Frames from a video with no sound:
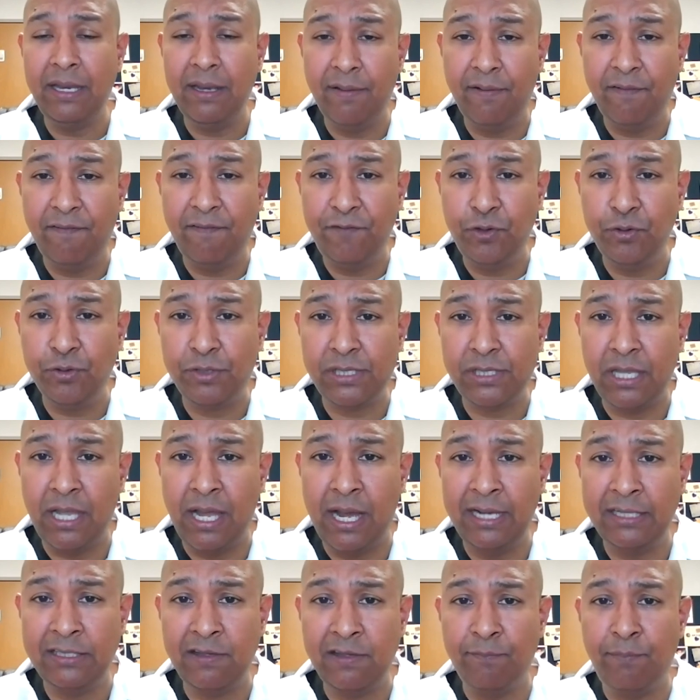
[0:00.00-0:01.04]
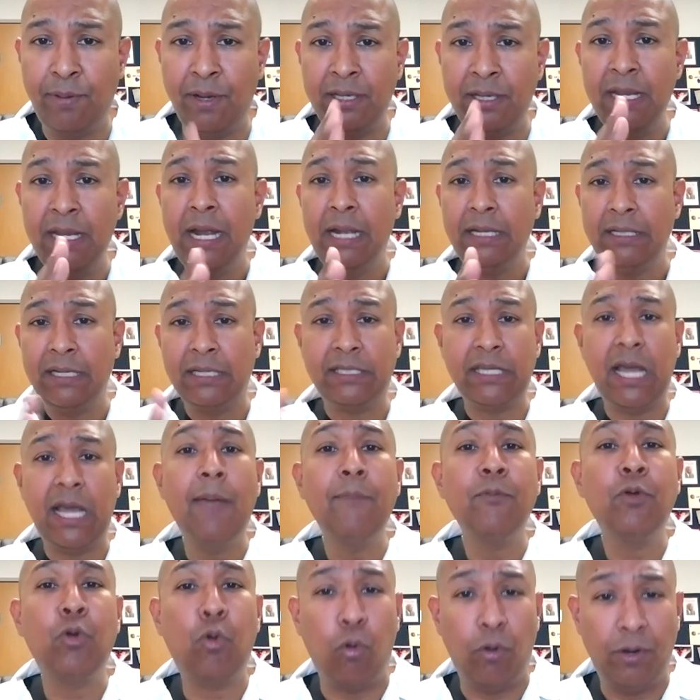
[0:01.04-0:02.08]
in a few slides of what the
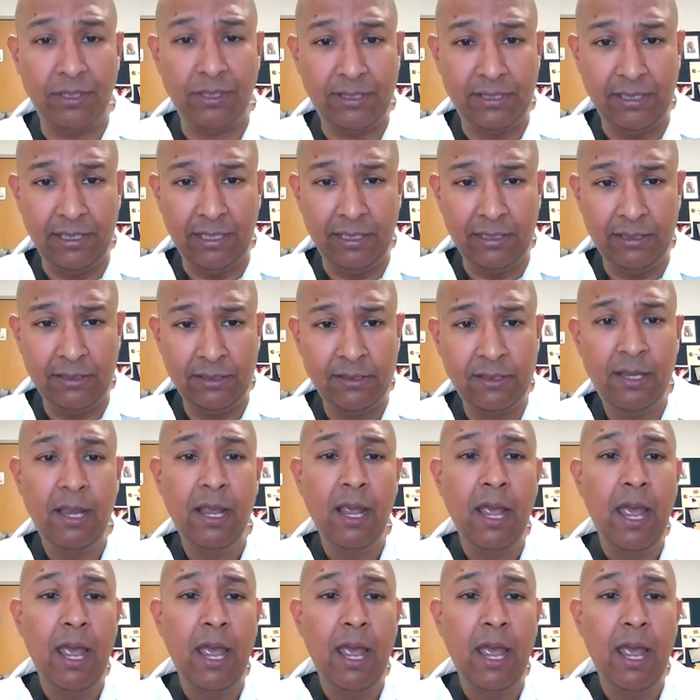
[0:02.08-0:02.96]
time course is.